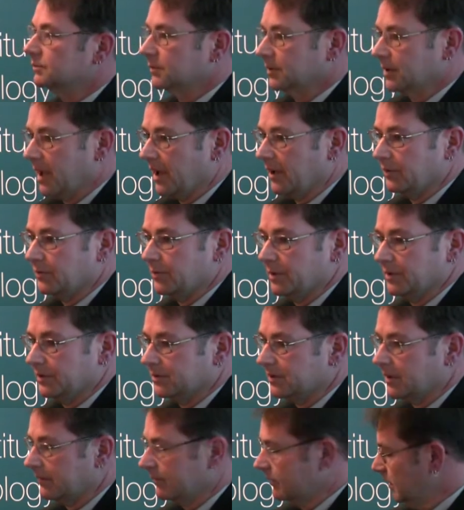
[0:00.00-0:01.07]

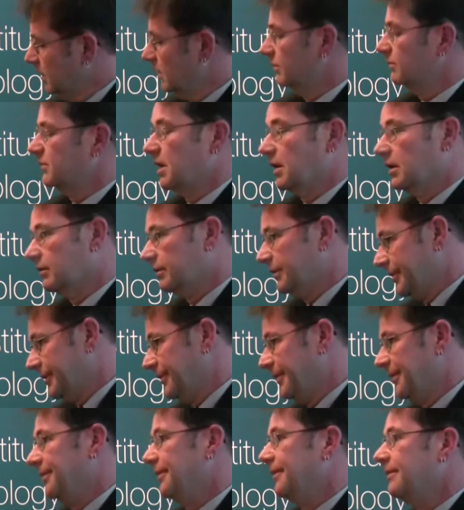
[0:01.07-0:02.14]
language, given that
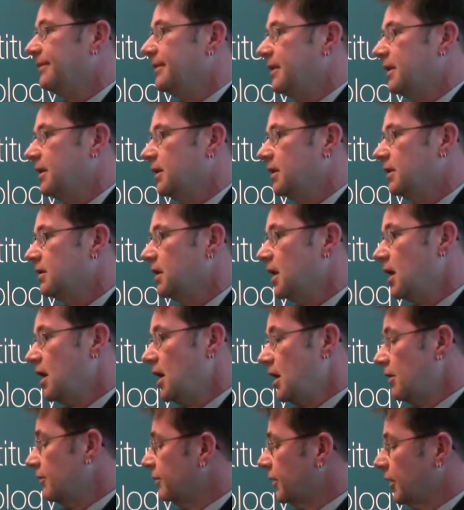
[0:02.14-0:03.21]
the
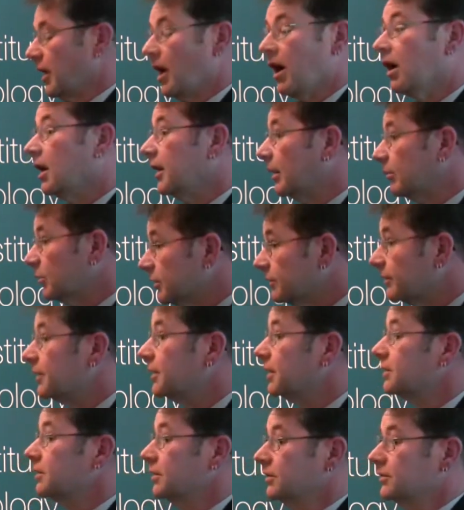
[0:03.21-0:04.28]
very high numbers of
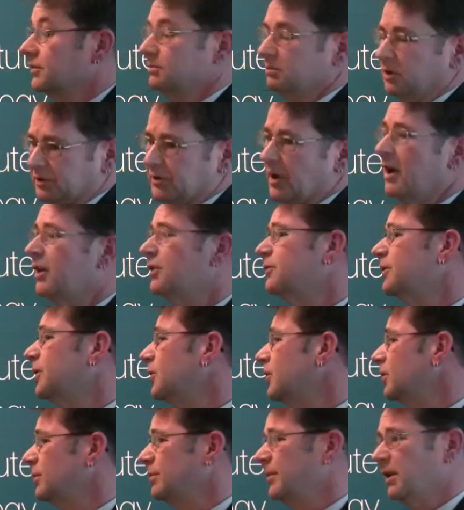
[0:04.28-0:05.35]
Indigenous Australians for
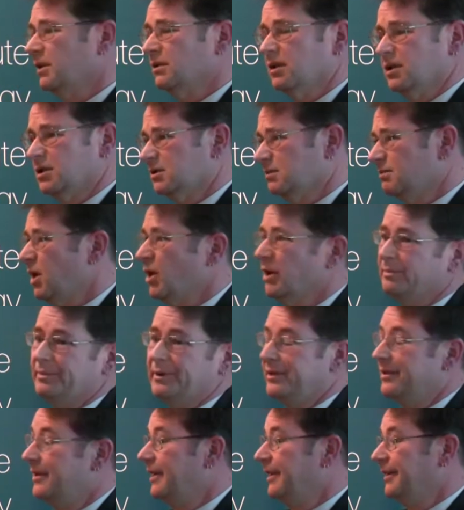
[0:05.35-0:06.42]
whom English might
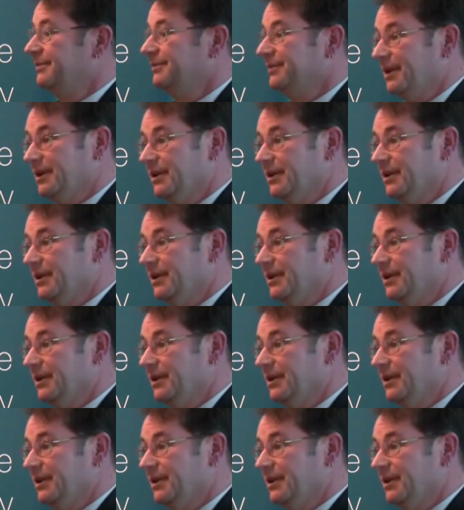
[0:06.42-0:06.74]
be their